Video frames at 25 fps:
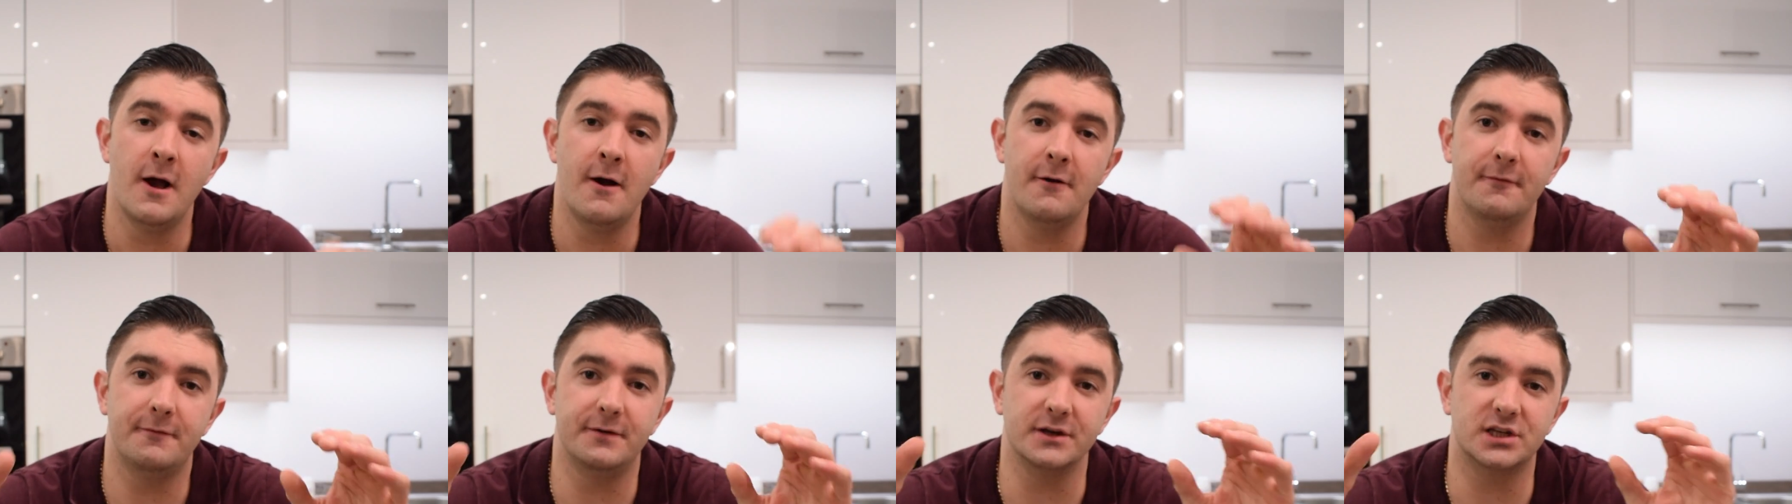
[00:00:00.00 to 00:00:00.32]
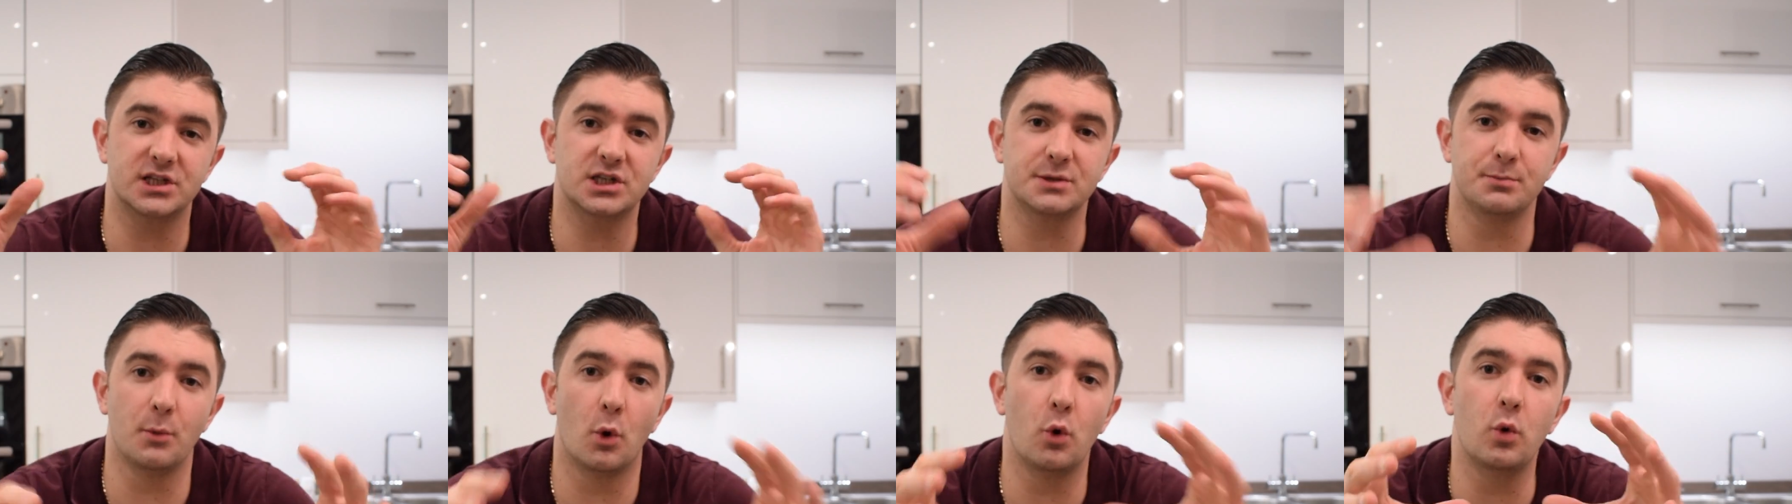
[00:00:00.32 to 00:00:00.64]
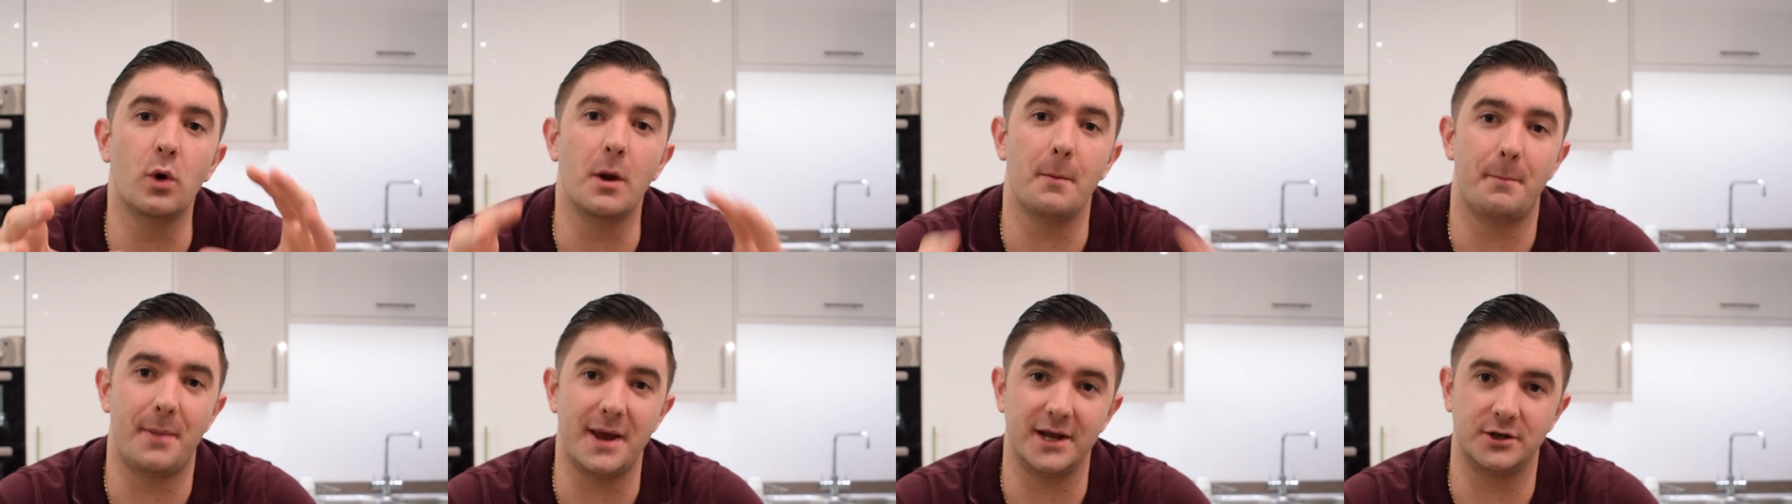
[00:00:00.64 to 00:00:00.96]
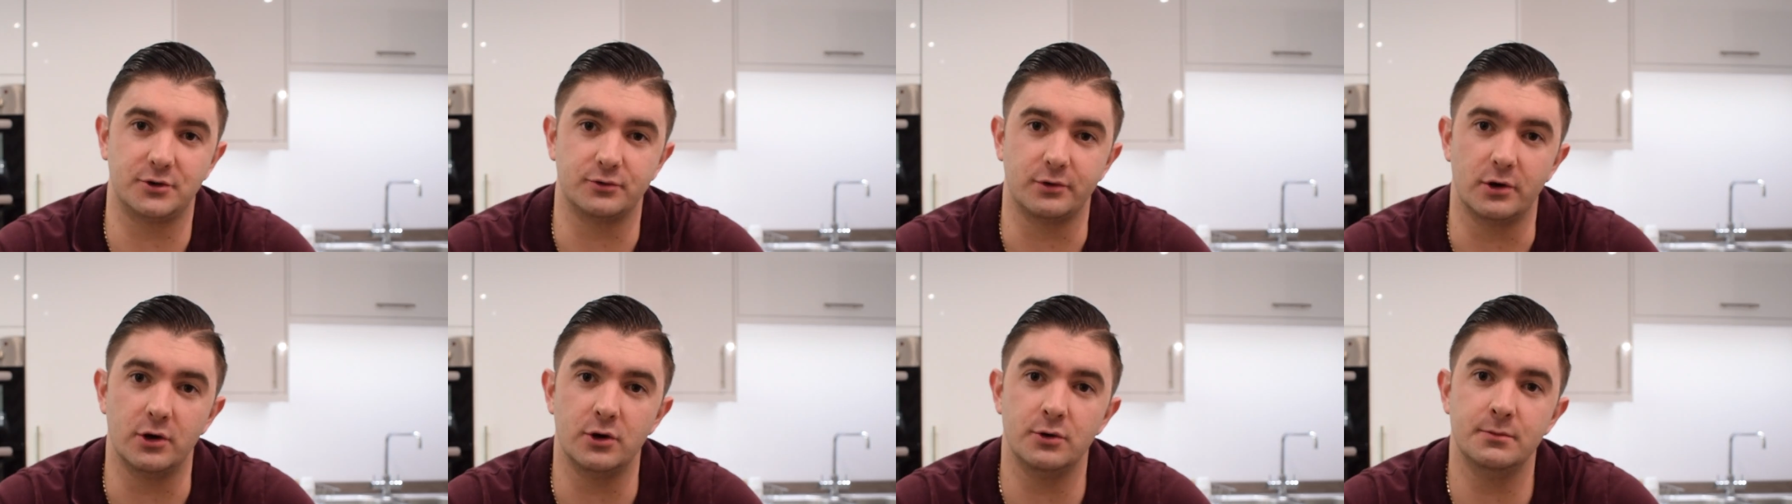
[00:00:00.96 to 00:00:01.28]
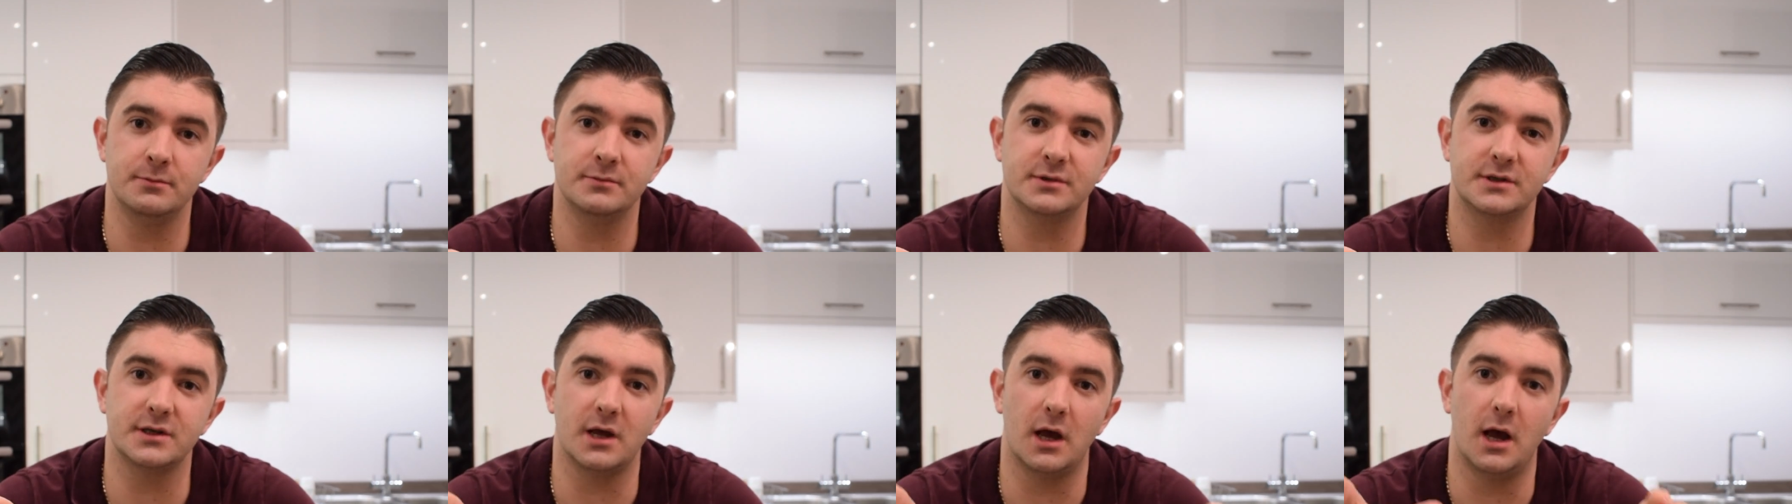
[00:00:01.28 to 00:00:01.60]
For smaller
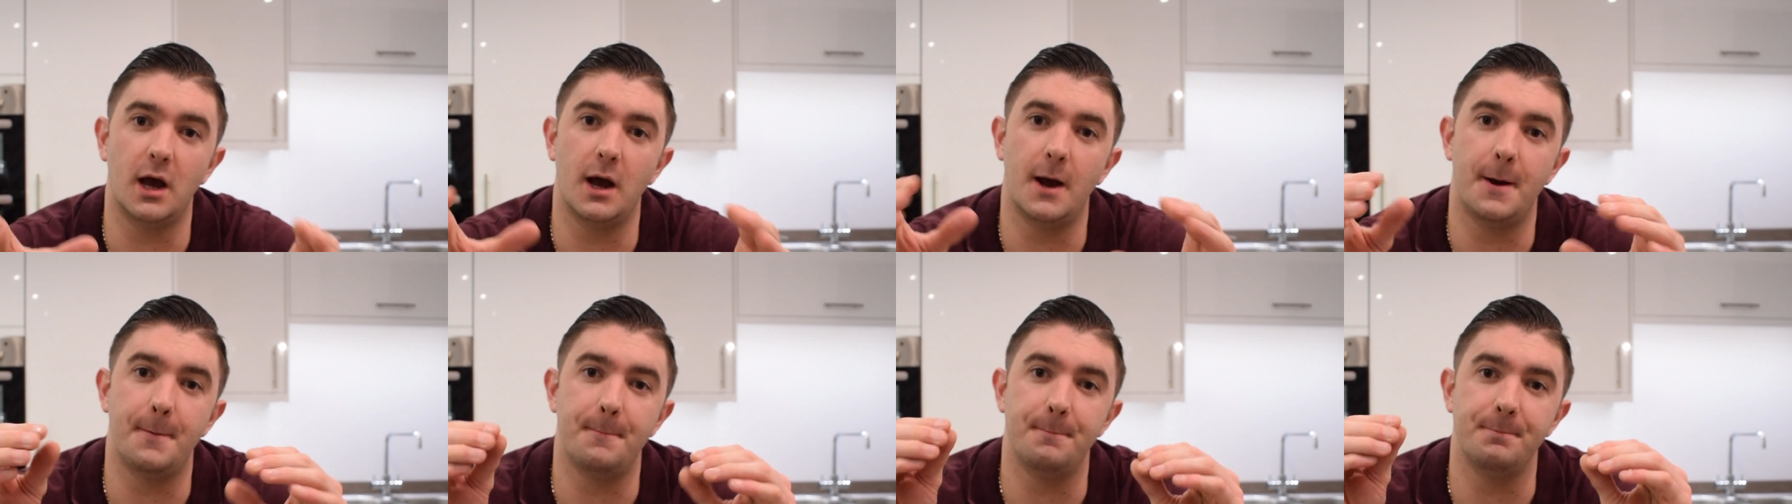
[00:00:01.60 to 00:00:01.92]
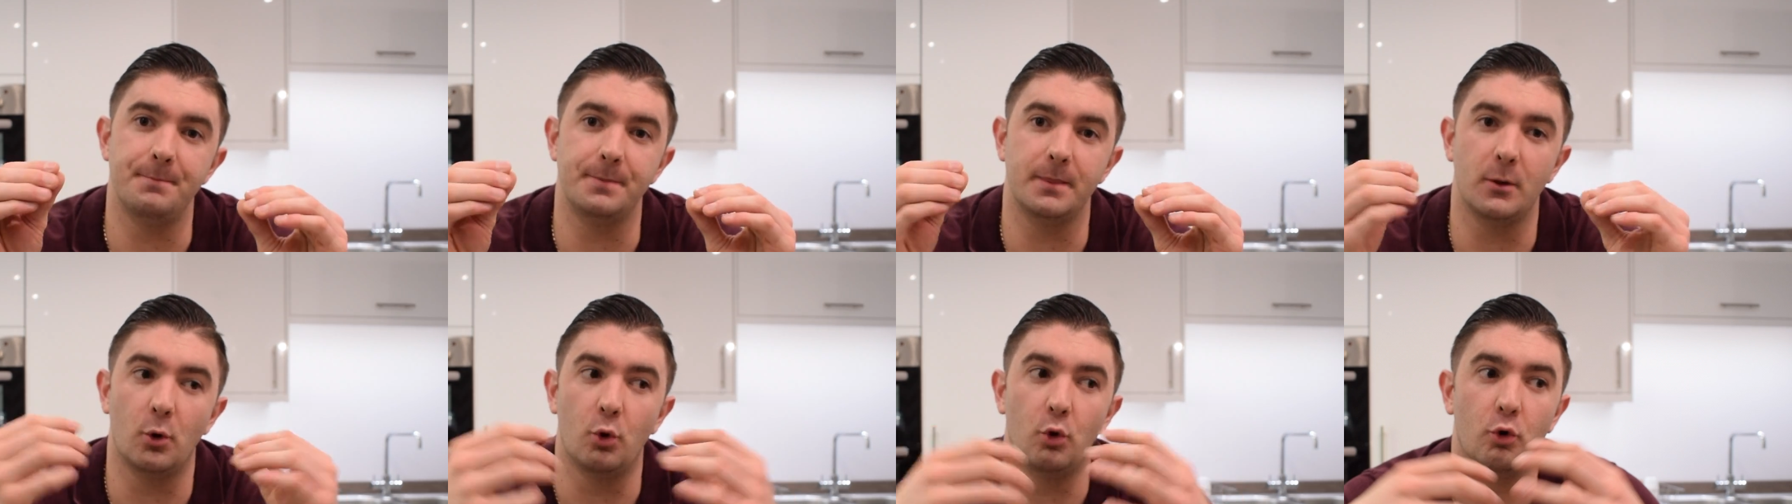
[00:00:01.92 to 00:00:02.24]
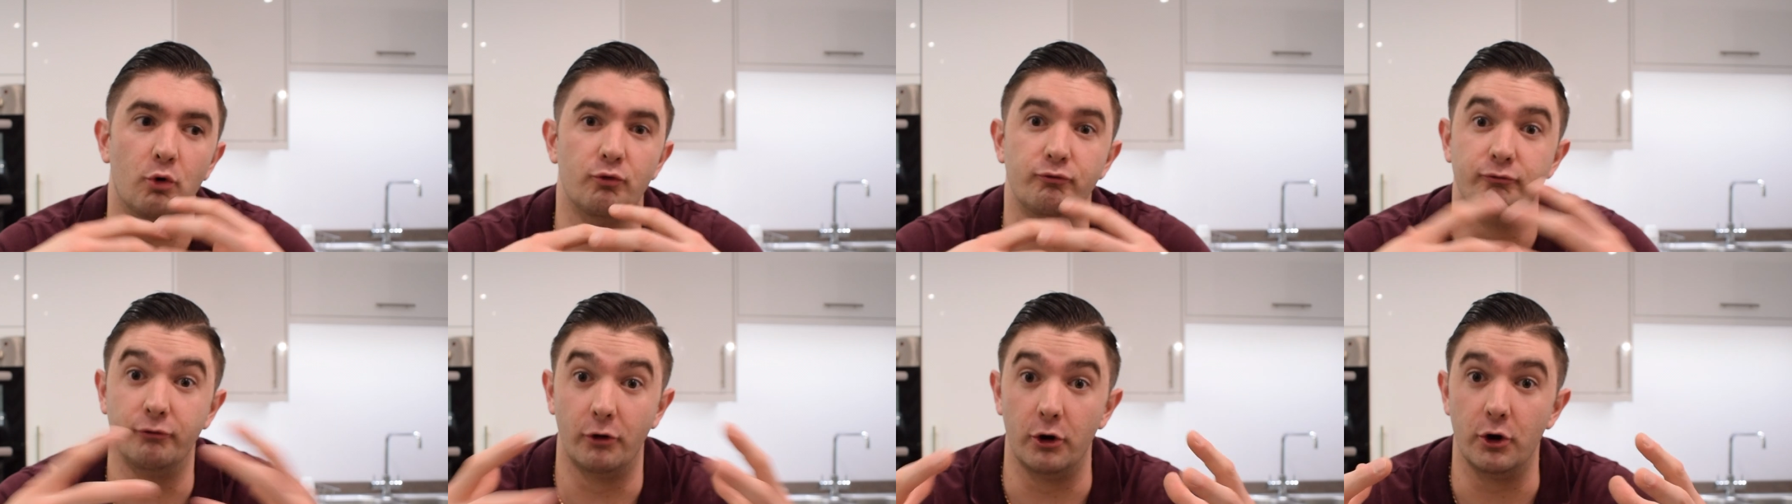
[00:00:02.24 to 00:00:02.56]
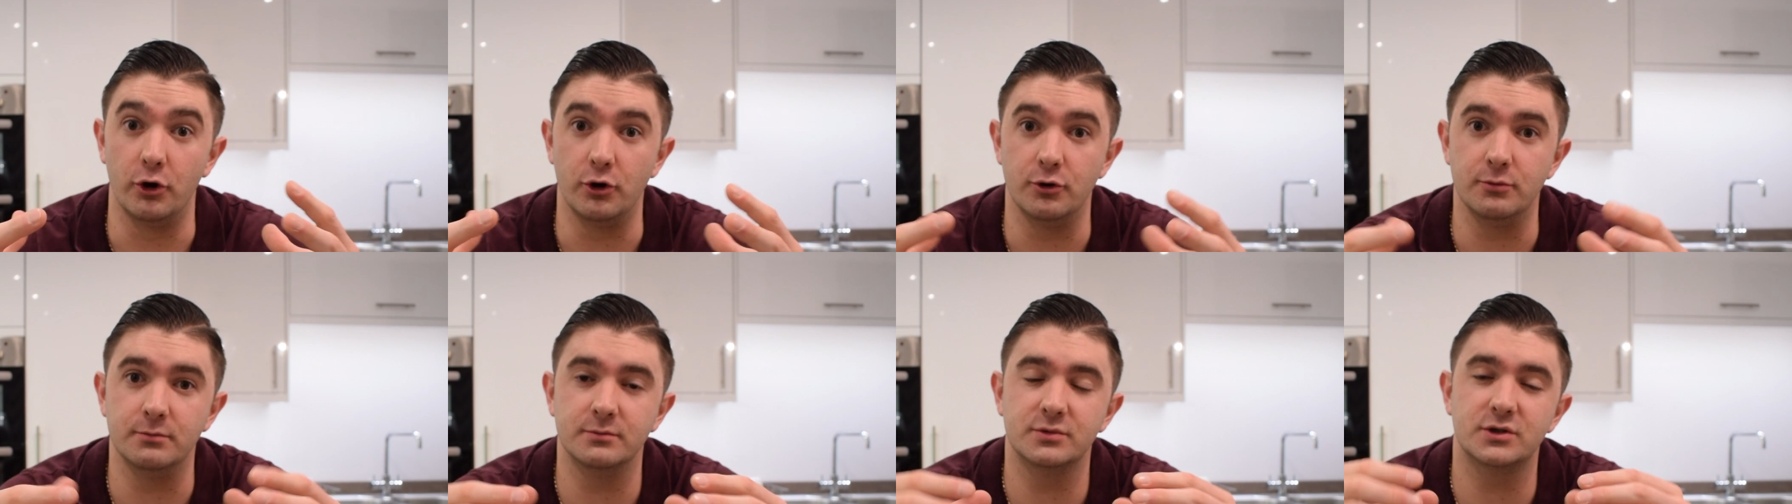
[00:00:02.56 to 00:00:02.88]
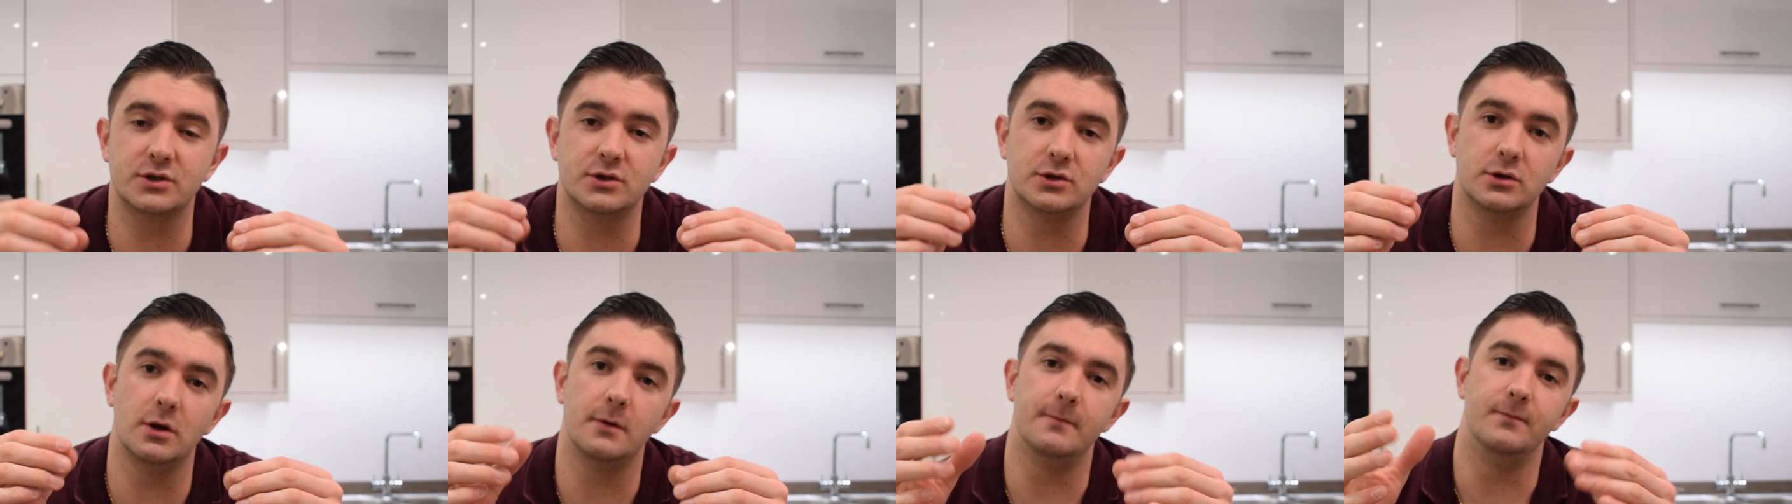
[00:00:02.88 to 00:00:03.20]
bedrooms or
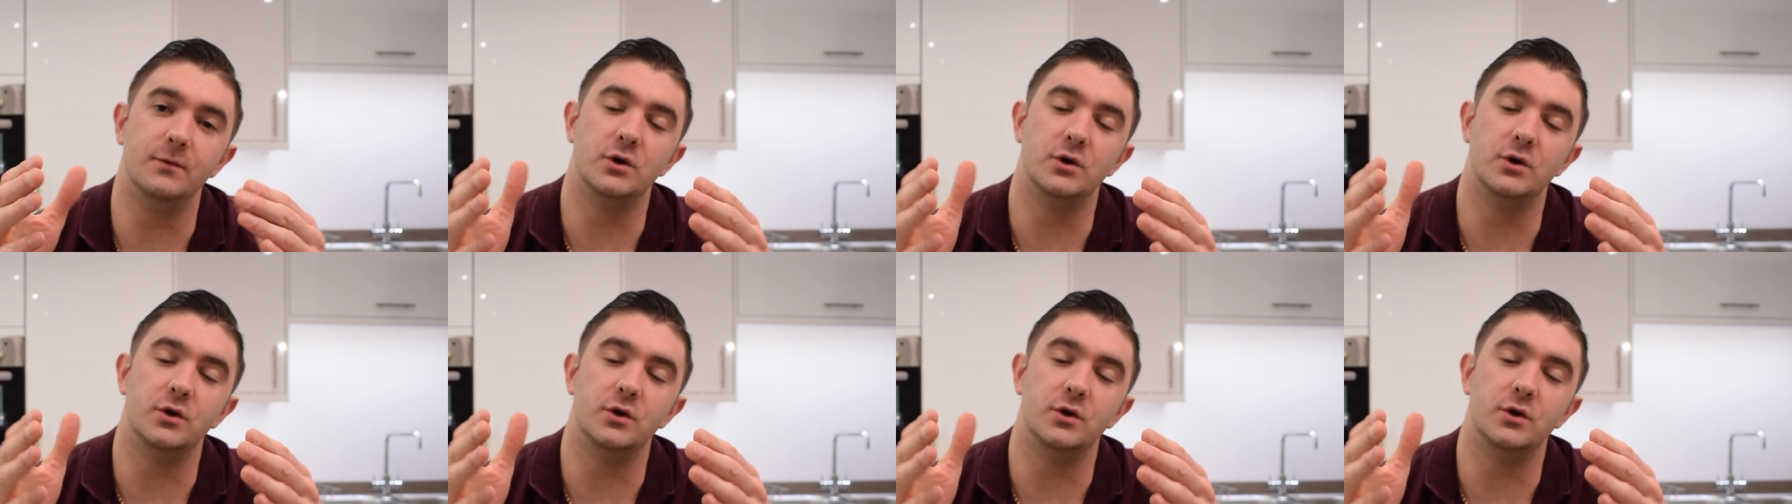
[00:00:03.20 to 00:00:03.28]
rooms,